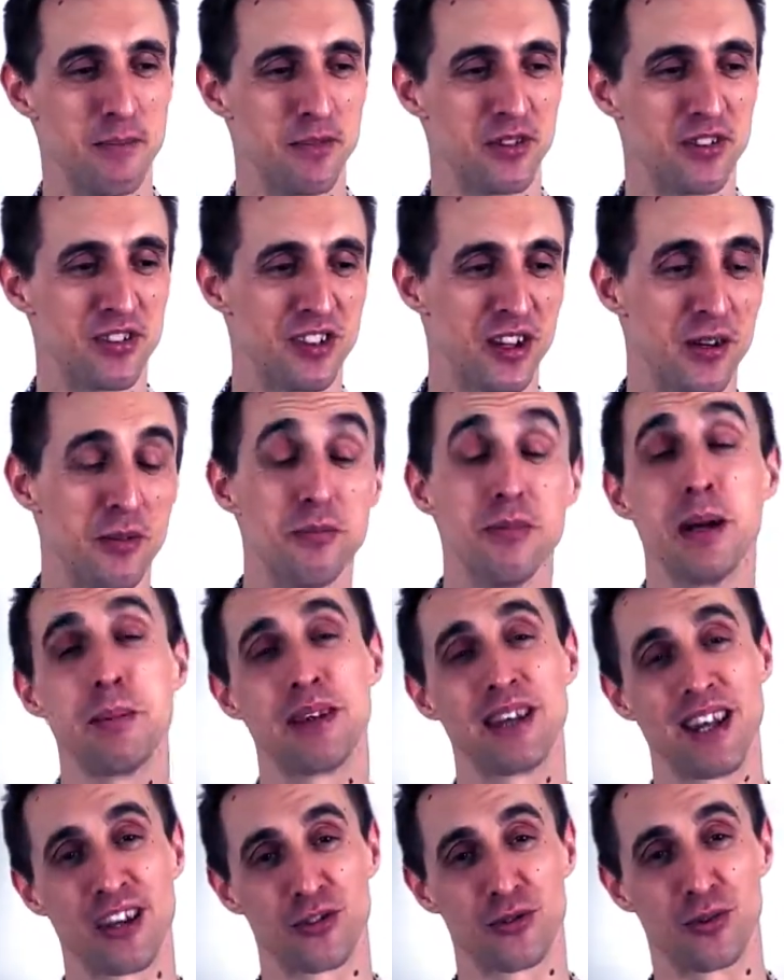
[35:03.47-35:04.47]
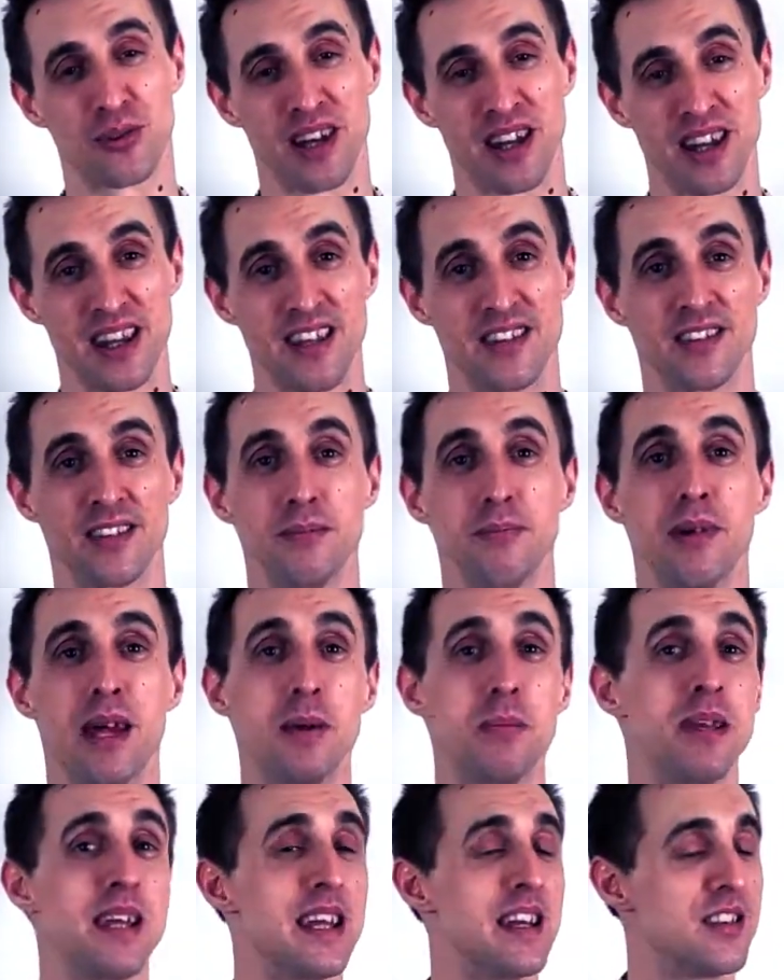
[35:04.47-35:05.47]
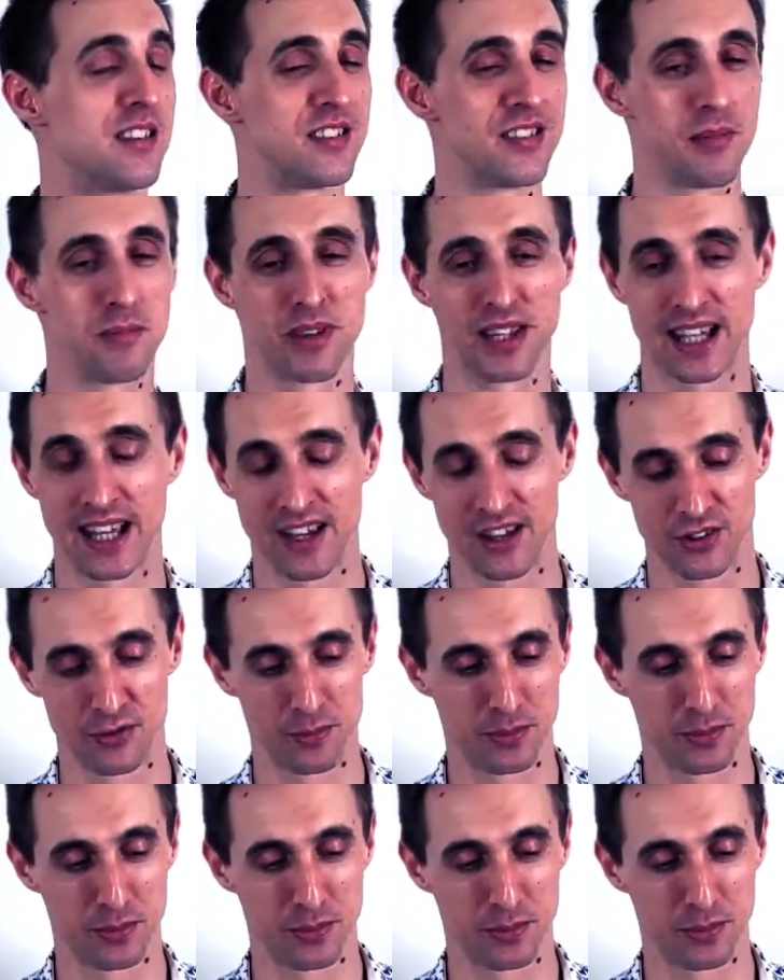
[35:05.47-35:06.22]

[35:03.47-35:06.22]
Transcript: So maybe that's what it is. Maybe it's something else.